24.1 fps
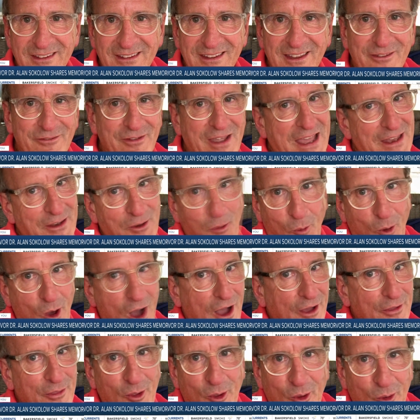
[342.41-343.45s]
If I had to
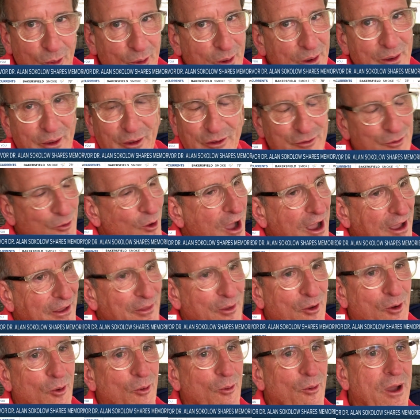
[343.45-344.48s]
walk the whole way, I was walking
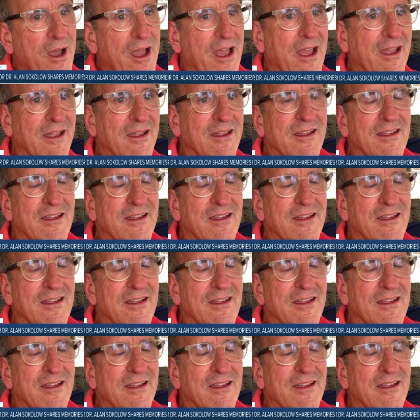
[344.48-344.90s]
the whole way.